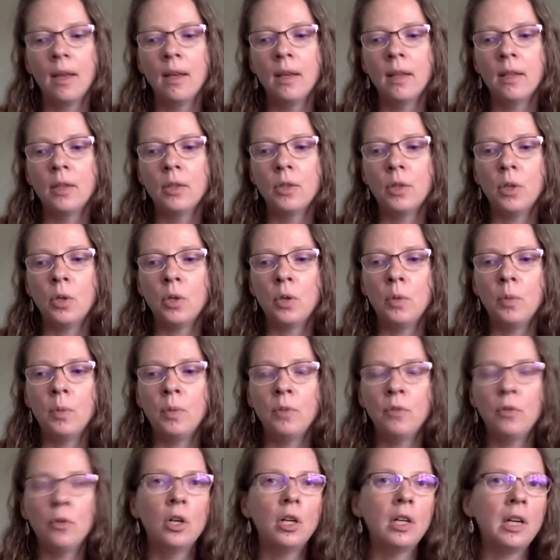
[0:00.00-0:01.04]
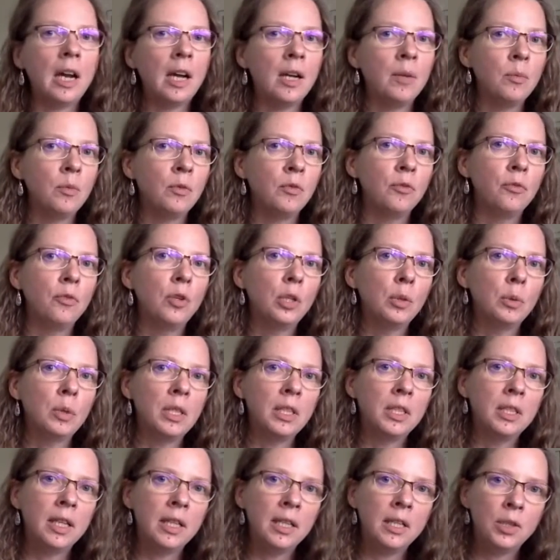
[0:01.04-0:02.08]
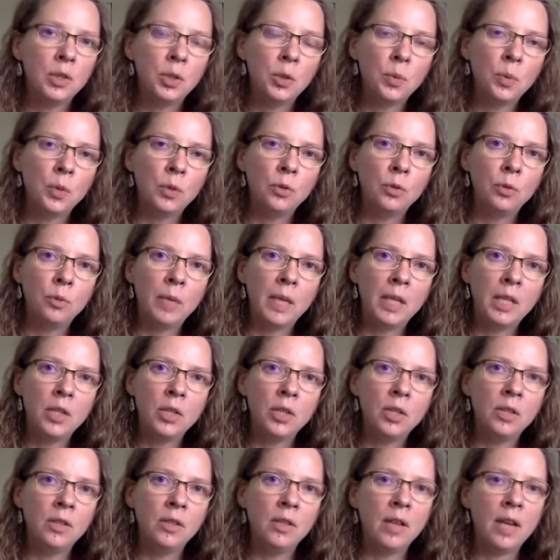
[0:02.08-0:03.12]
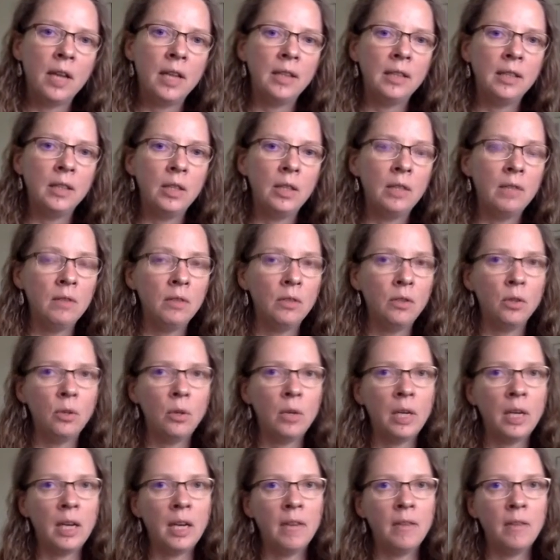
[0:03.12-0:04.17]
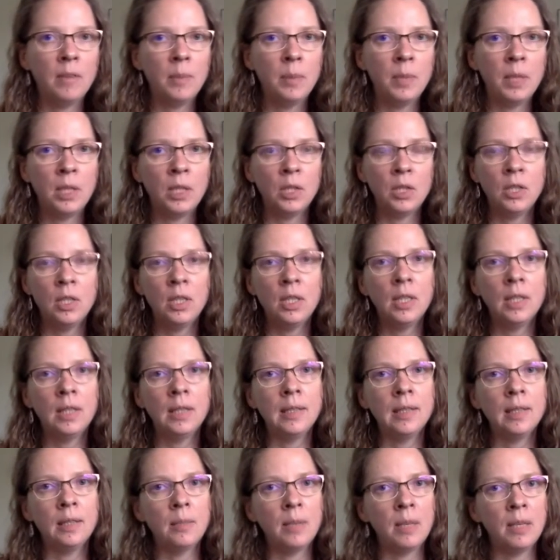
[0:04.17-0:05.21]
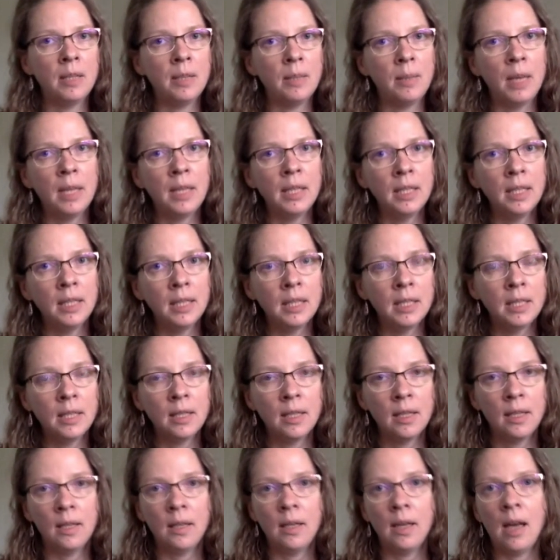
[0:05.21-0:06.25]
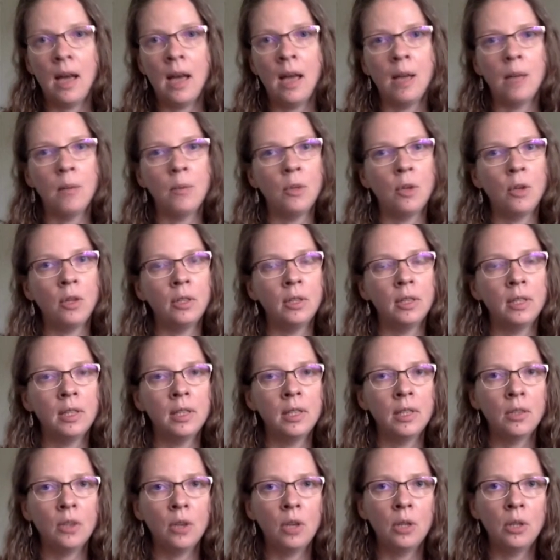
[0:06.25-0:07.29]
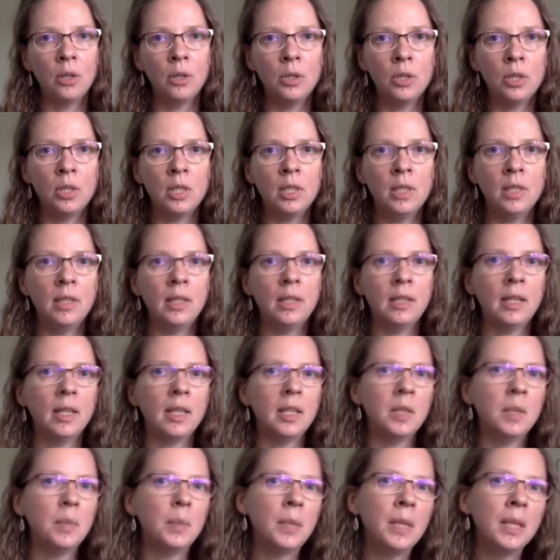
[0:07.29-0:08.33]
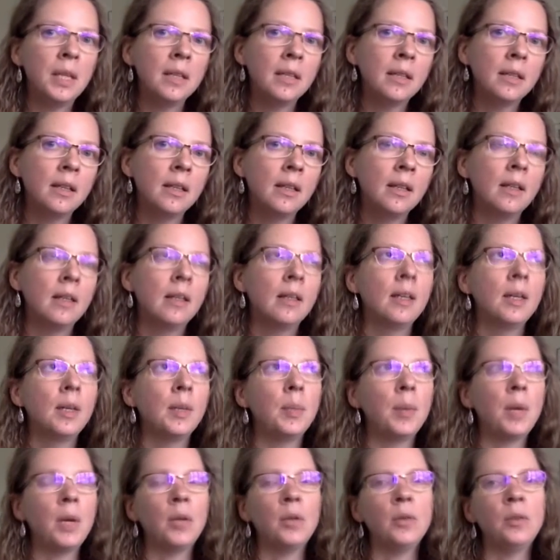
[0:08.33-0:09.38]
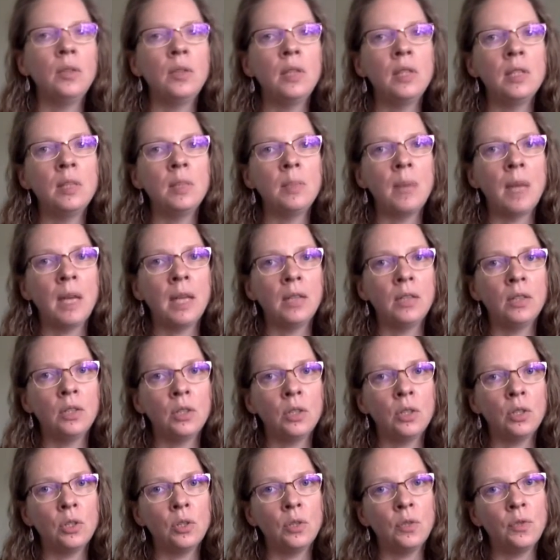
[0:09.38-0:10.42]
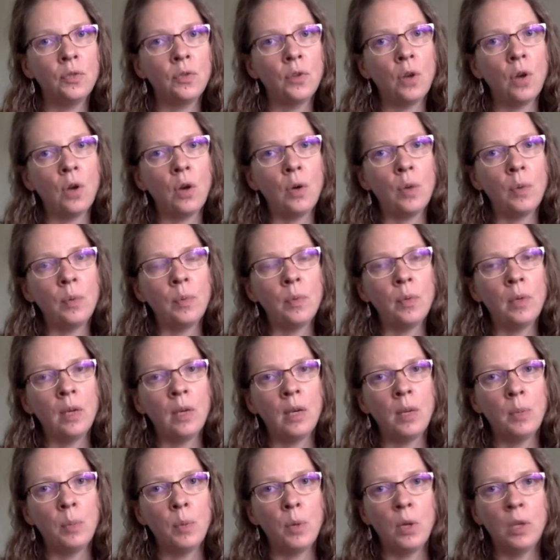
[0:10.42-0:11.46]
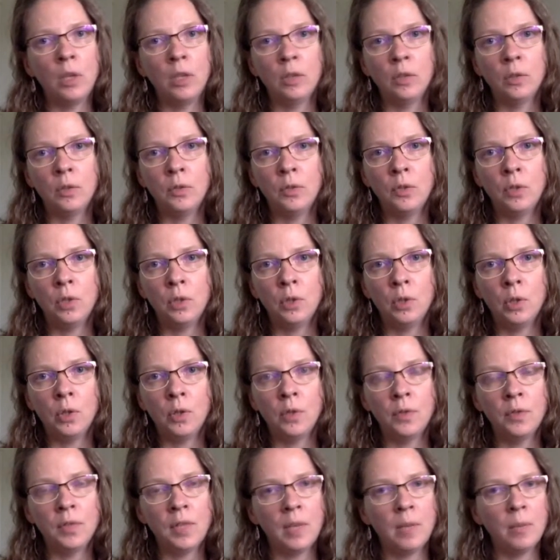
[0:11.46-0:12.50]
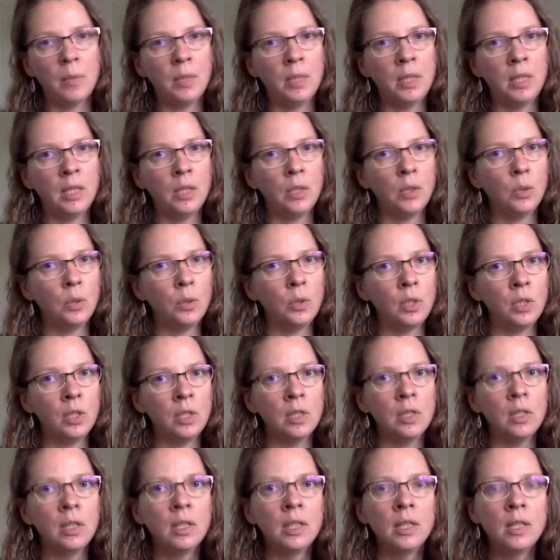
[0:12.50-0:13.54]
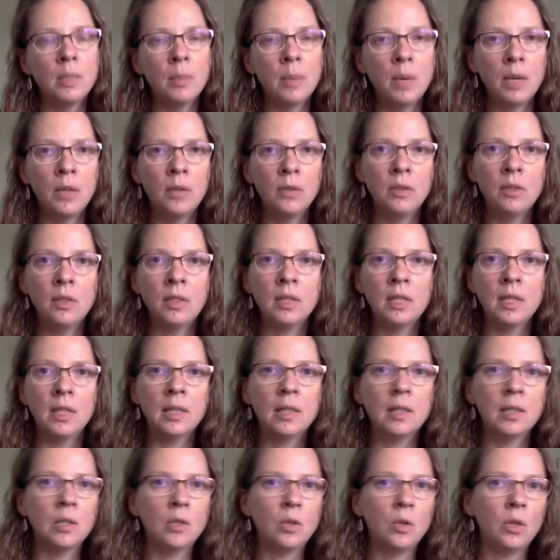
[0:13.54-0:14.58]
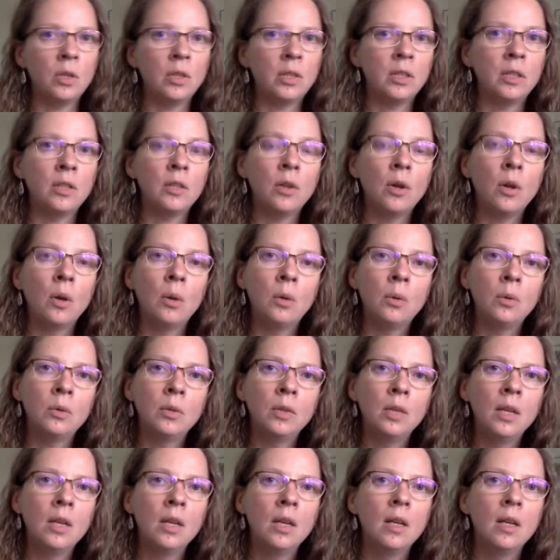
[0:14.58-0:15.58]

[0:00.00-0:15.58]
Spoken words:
So before I move forward, I just want to mention that even though I have a PhD, it's in mathematics. I am not a psychologist, and I speak about these matters from a point of view of somebody who just learned about these skills on her own.